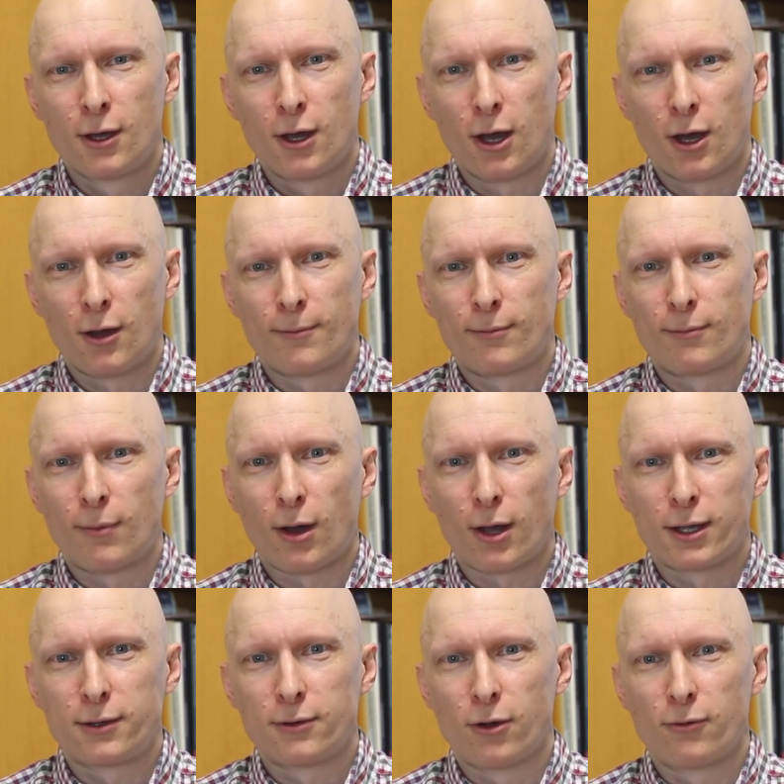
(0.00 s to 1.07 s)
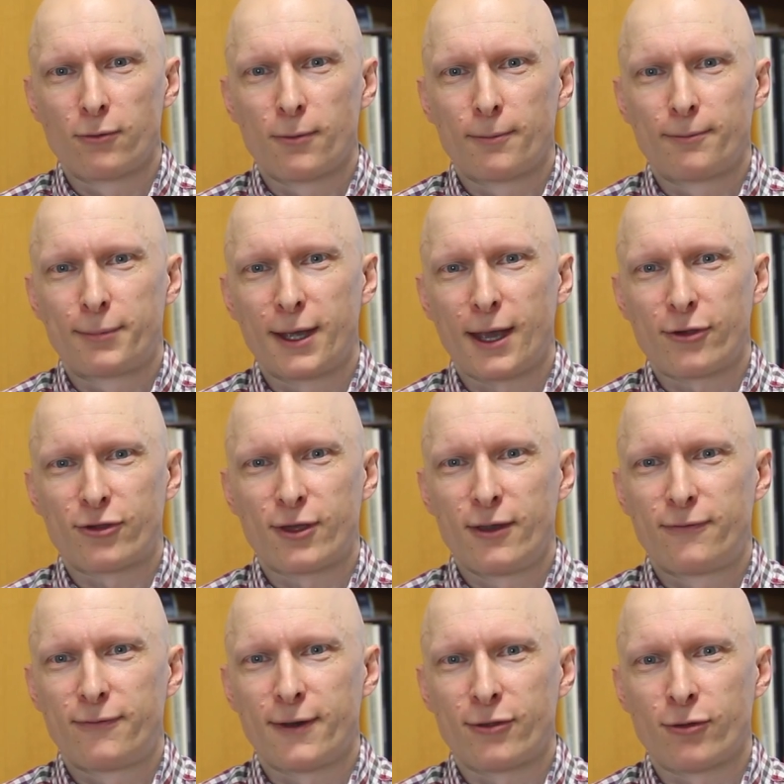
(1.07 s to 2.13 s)
My PhD
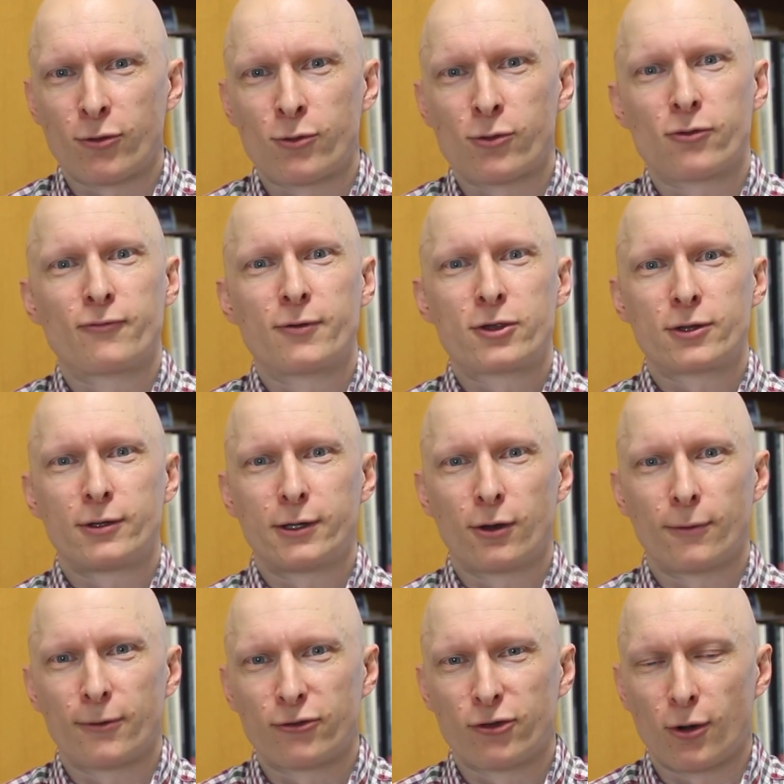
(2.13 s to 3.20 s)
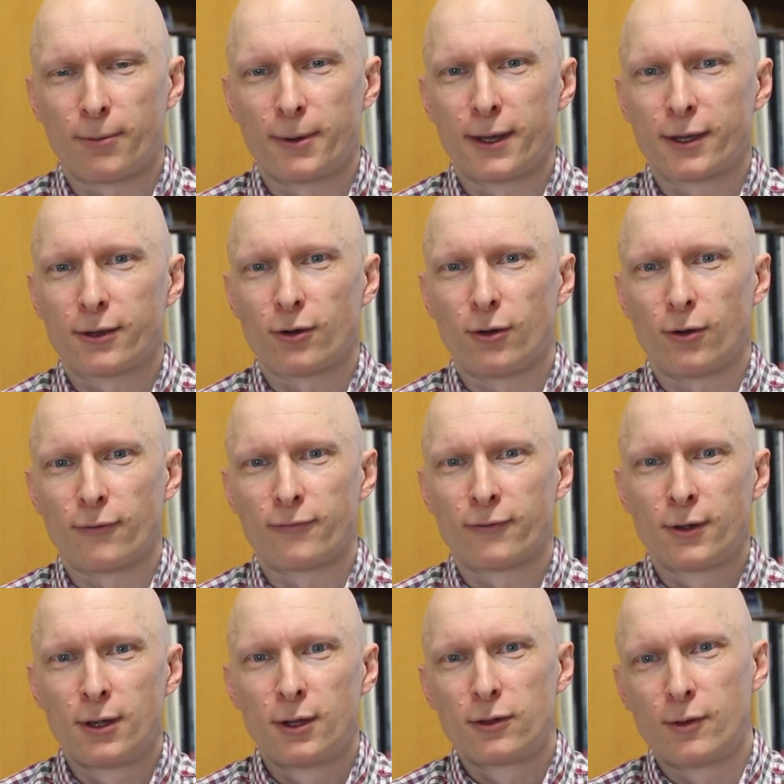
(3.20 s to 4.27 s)
thesis was originally on the topic of
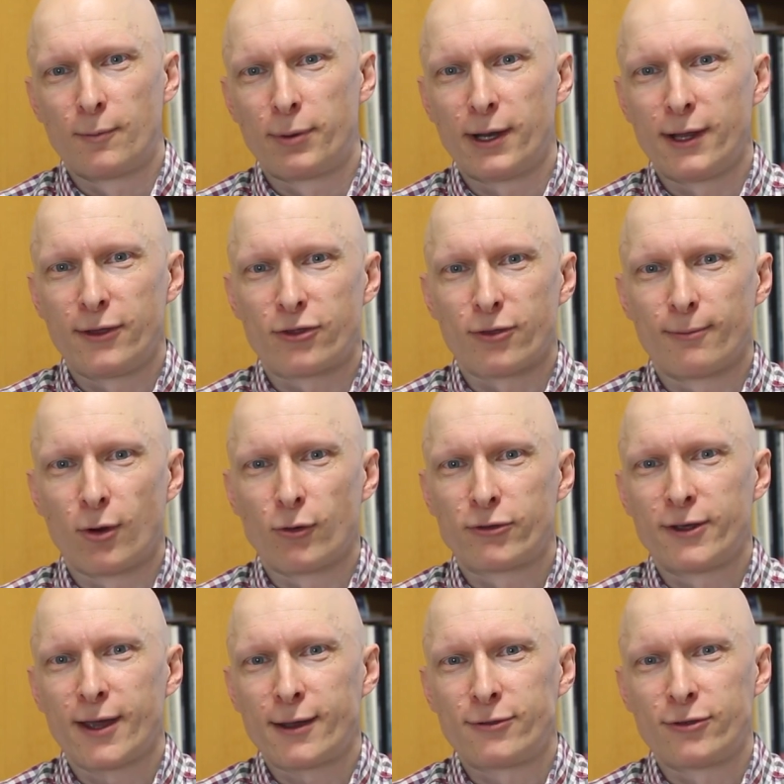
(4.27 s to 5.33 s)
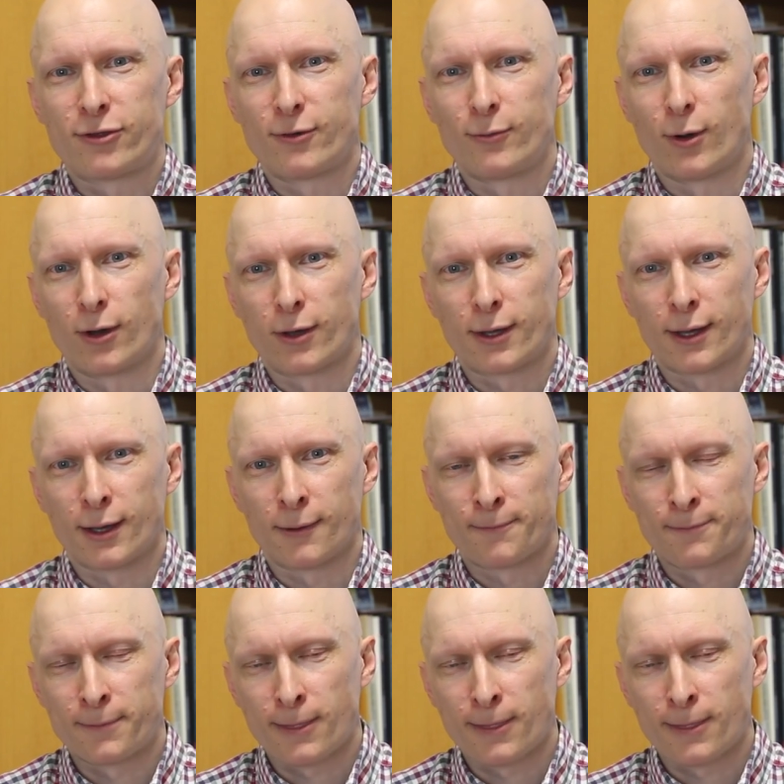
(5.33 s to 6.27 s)
the police and multi-agency working.